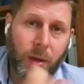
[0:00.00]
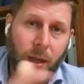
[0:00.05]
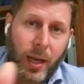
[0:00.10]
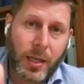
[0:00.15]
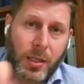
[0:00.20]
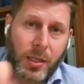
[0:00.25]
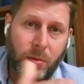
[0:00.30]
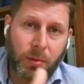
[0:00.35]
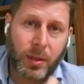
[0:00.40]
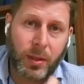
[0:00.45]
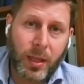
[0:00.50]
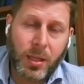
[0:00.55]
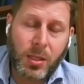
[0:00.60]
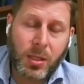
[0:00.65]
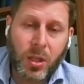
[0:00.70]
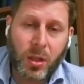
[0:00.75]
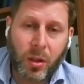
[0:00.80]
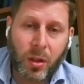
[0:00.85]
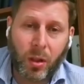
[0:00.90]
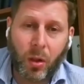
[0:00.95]
as it relates
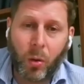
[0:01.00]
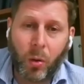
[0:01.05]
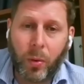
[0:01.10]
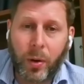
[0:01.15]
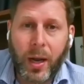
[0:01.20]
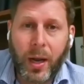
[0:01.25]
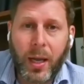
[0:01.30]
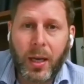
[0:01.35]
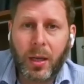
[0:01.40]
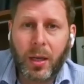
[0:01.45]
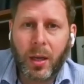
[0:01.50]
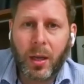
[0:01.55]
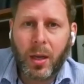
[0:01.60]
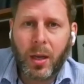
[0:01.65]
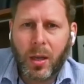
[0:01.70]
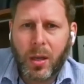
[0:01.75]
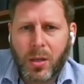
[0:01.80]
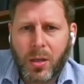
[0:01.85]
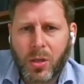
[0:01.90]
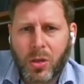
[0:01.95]
to the lower end.
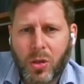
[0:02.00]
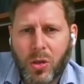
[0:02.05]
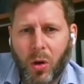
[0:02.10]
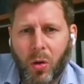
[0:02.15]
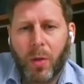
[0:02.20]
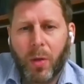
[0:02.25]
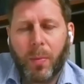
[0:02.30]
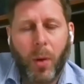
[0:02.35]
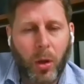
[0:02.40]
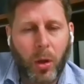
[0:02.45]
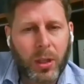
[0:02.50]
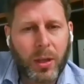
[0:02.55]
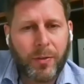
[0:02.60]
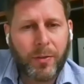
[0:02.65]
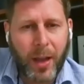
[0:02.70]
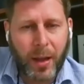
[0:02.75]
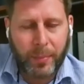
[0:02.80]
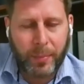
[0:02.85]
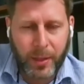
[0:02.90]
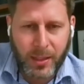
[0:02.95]
So the
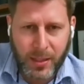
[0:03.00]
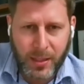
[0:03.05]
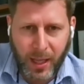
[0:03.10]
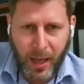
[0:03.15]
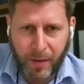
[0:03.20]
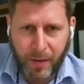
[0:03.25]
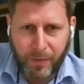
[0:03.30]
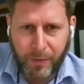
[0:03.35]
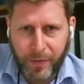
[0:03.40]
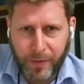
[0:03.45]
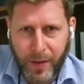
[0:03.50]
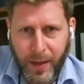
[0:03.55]
multifamily stuff,